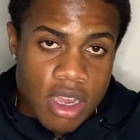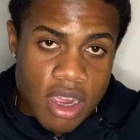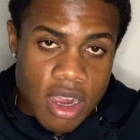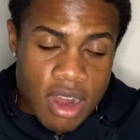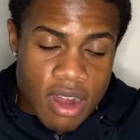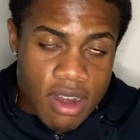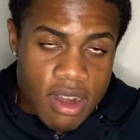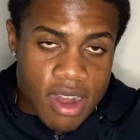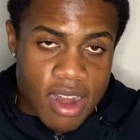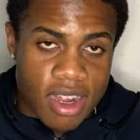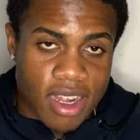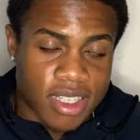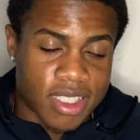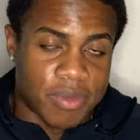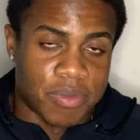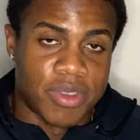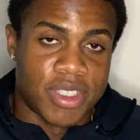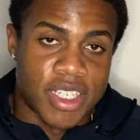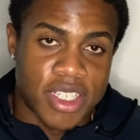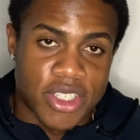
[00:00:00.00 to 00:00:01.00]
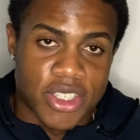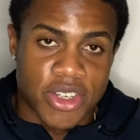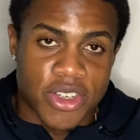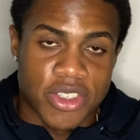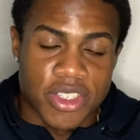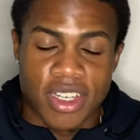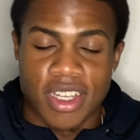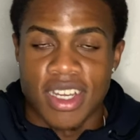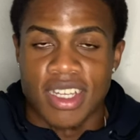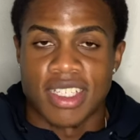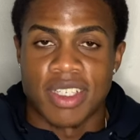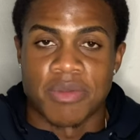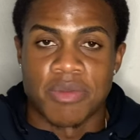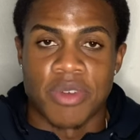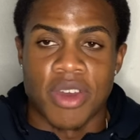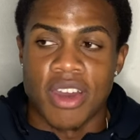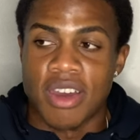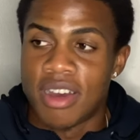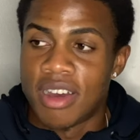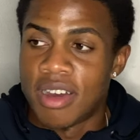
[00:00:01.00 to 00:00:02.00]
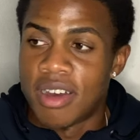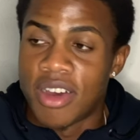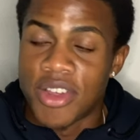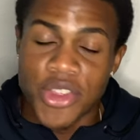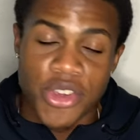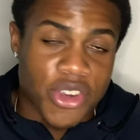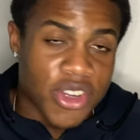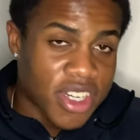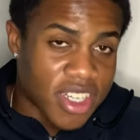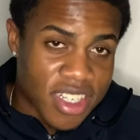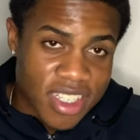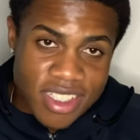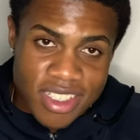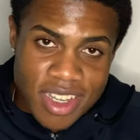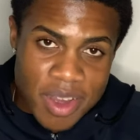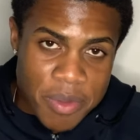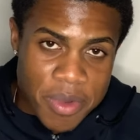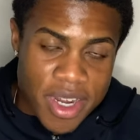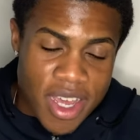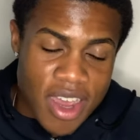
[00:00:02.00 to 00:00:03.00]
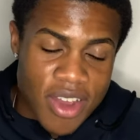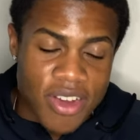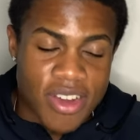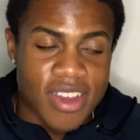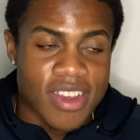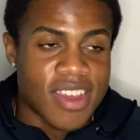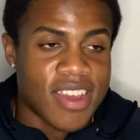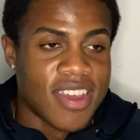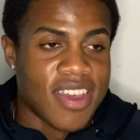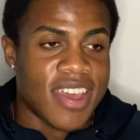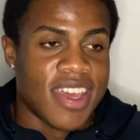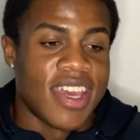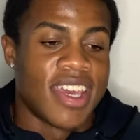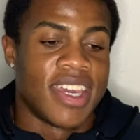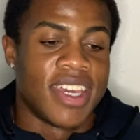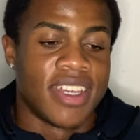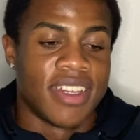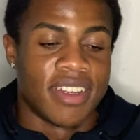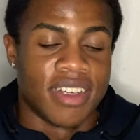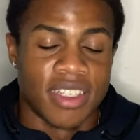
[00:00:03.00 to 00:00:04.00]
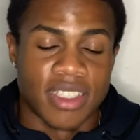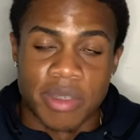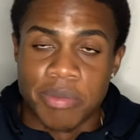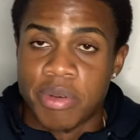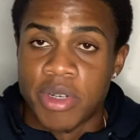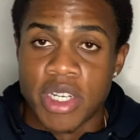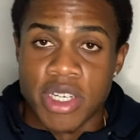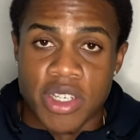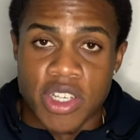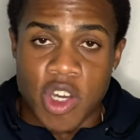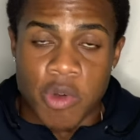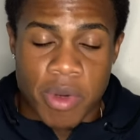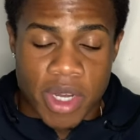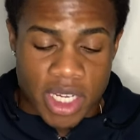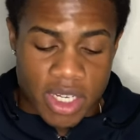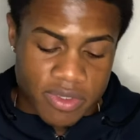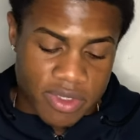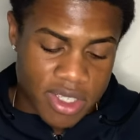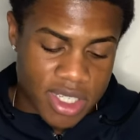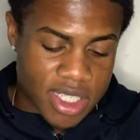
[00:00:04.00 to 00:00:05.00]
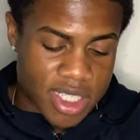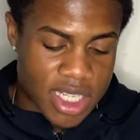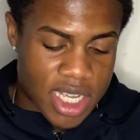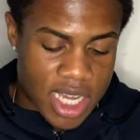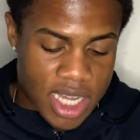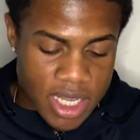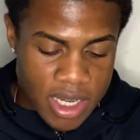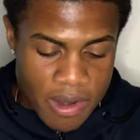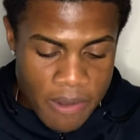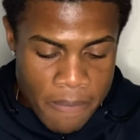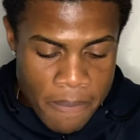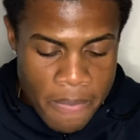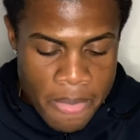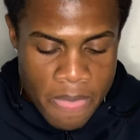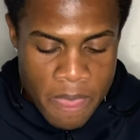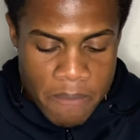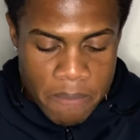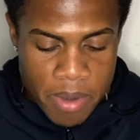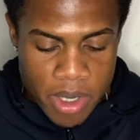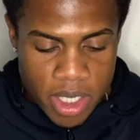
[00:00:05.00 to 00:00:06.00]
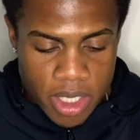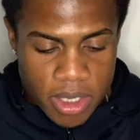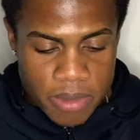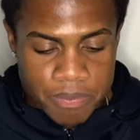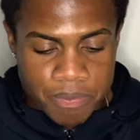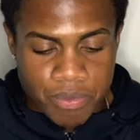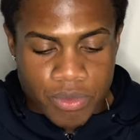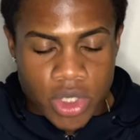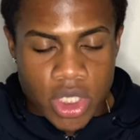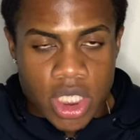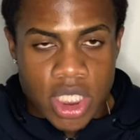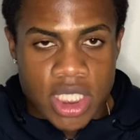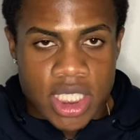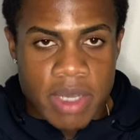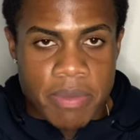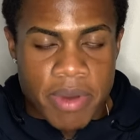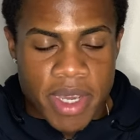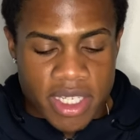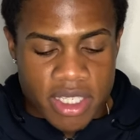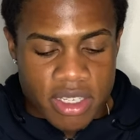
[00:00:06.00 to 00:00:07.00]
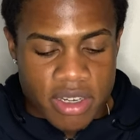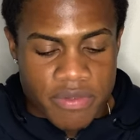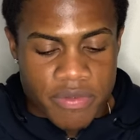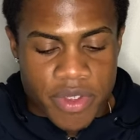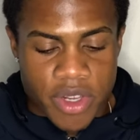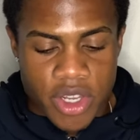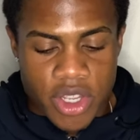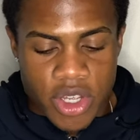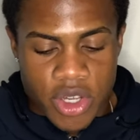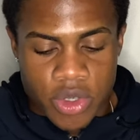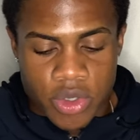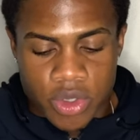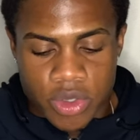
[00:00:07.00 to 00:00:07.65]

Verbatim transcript: All right, I got some t-shirts and I got some other hoodies coming out, and they're pretty dope. I love the design. But let's get back to the video.